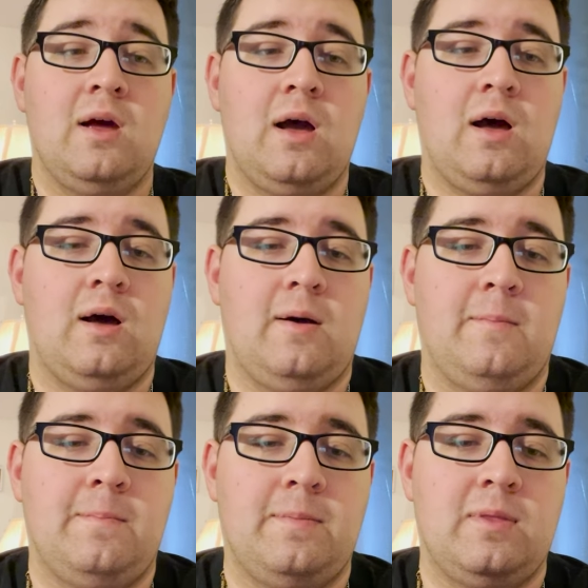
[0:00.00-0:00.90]

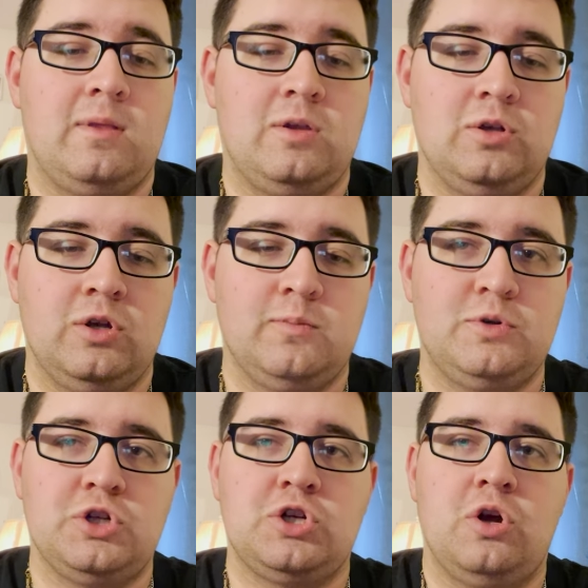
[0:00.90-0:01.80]
But
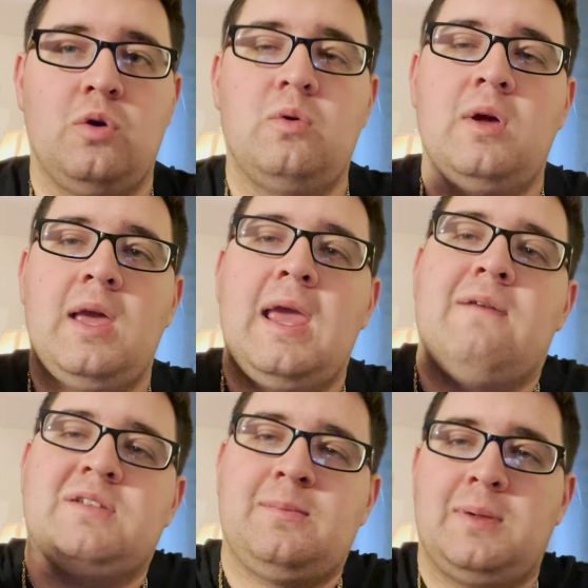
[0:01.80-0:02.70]
just know,
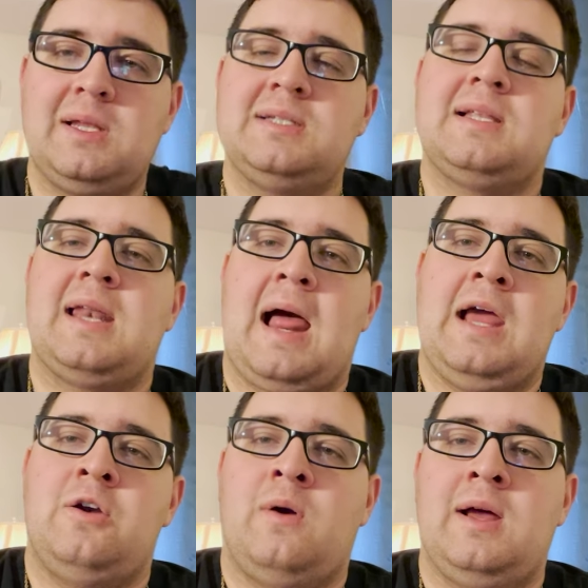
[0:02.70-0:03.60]
if it's a place that
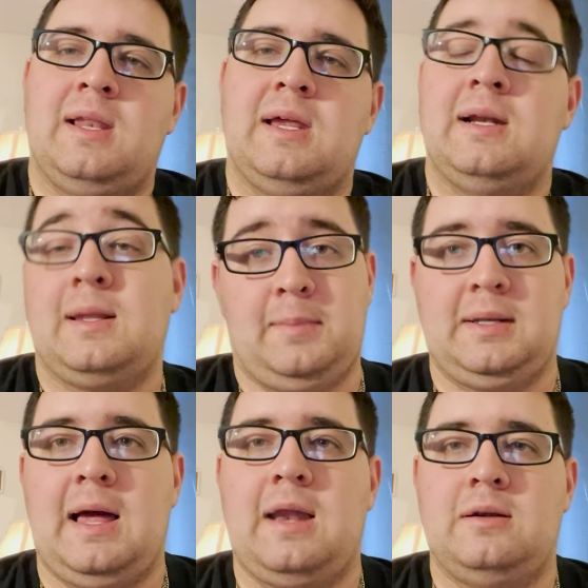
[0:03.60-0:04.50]
I know I like
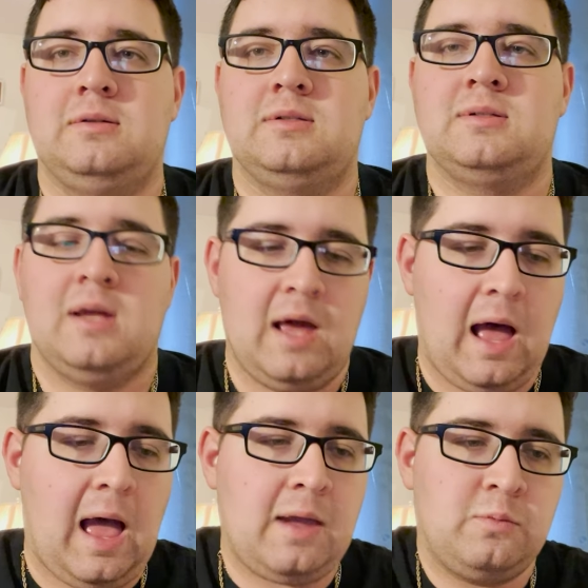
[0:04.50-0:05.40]
McDonald's,
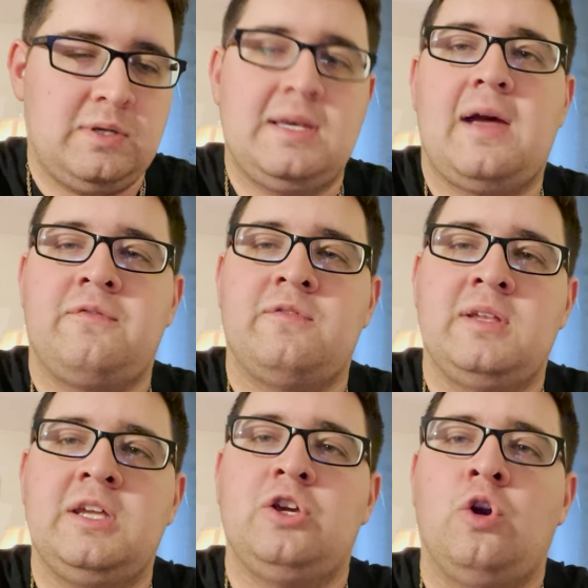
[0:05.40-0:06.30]
I would
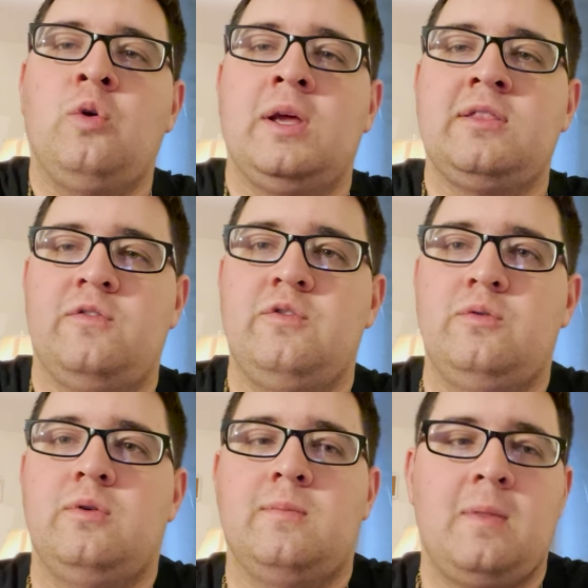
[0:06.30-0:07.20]
definitely go get the
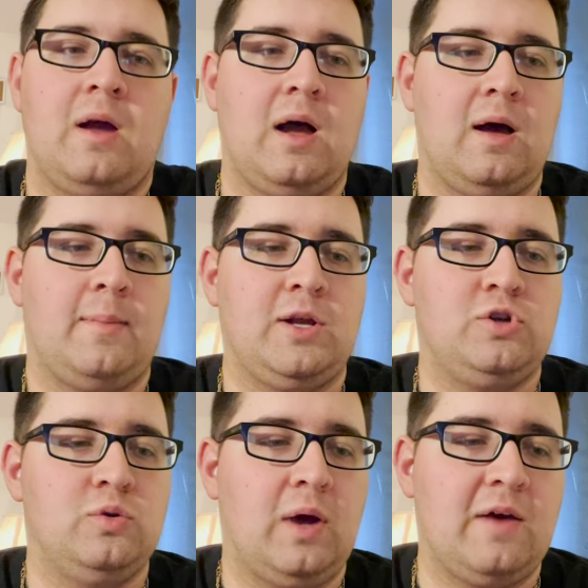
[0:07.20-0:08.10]
food. I
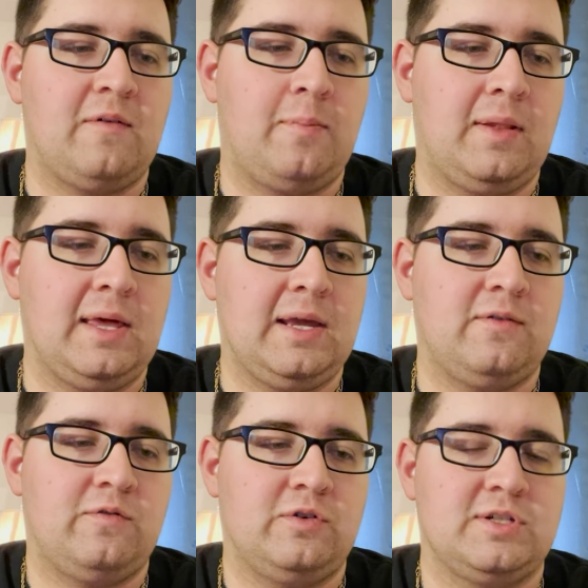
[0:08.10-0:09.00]
do have a
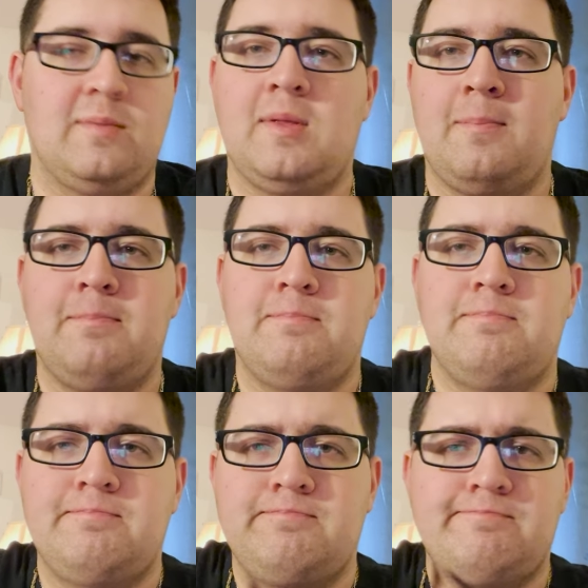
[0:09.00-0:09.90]
plan for some of
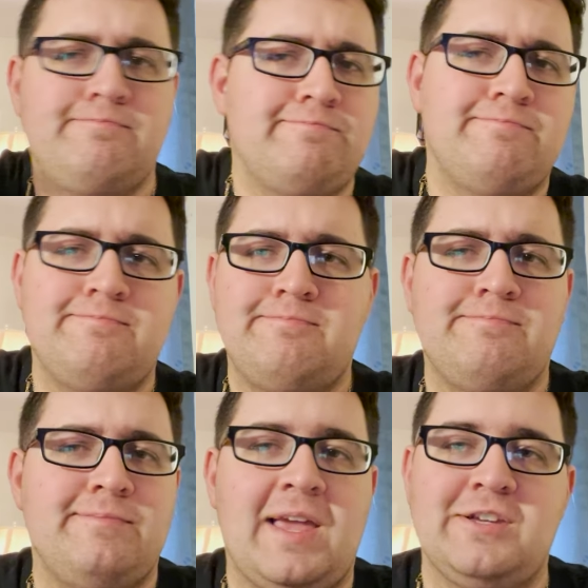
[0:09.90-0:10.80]

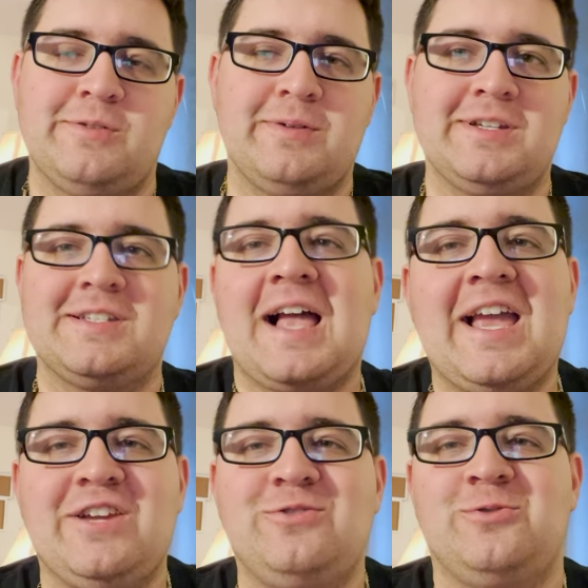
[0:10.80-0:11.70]
the nicer places I
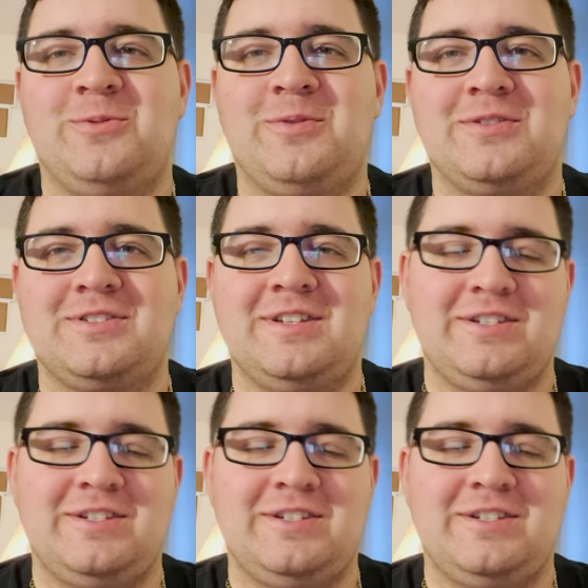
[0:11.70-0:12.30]
enjoy personally.